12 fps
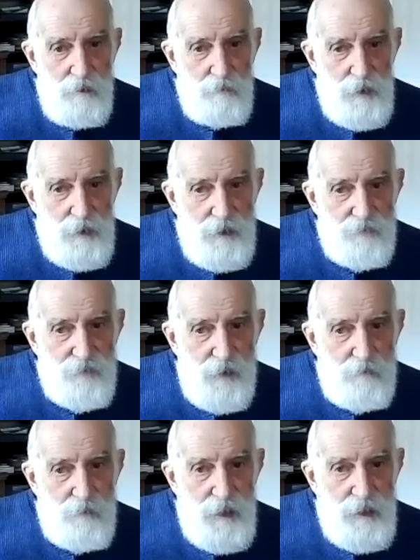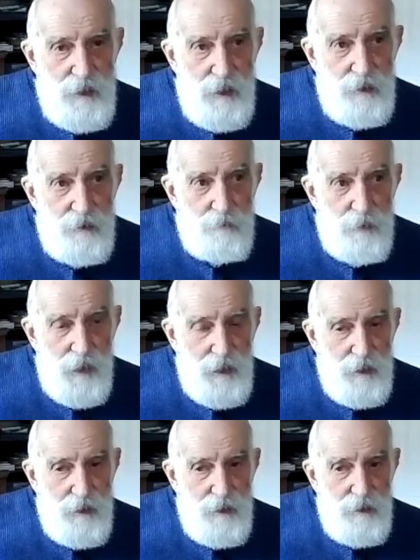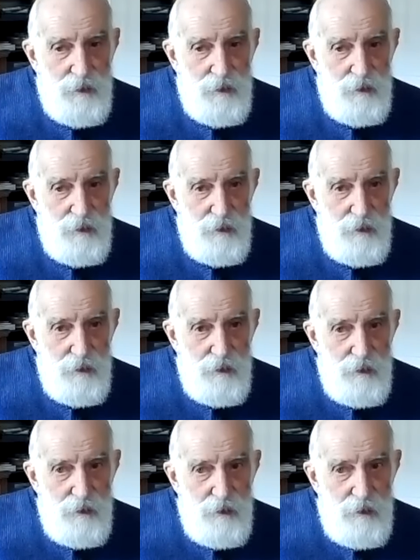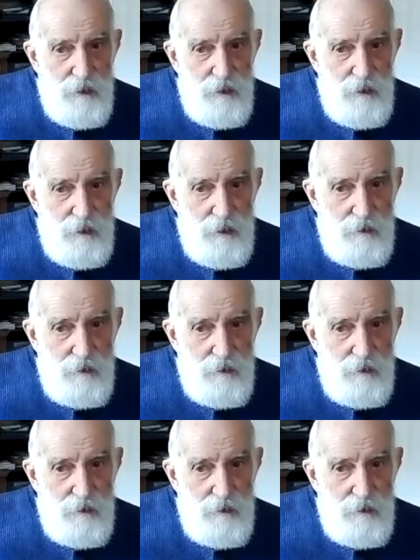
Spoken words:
But if I may take you back to the